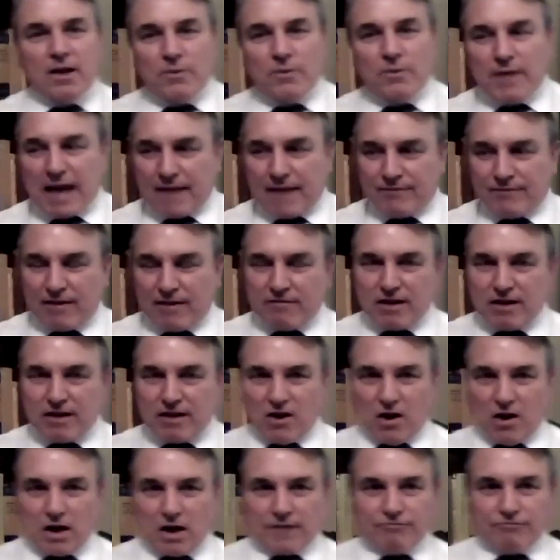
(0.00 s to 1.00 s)
we have very
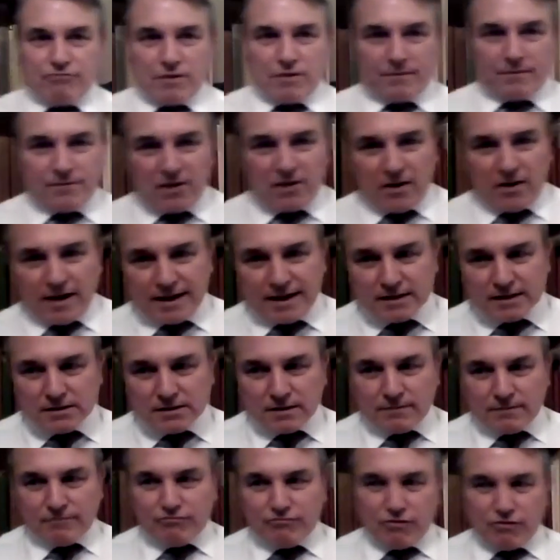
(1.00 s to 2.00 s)
large fruit flies,
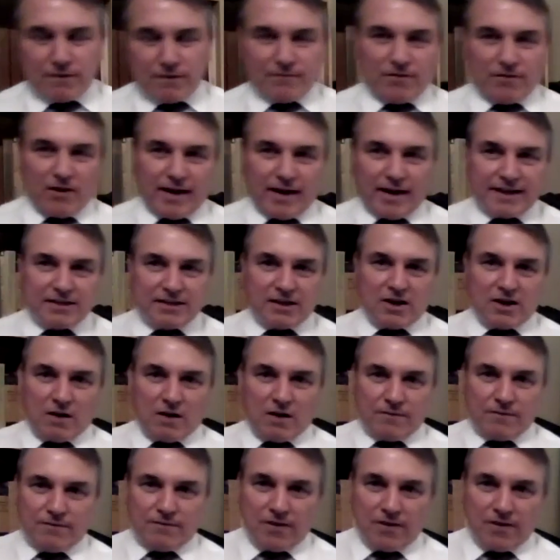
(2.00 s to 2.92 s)
fruit flies that can't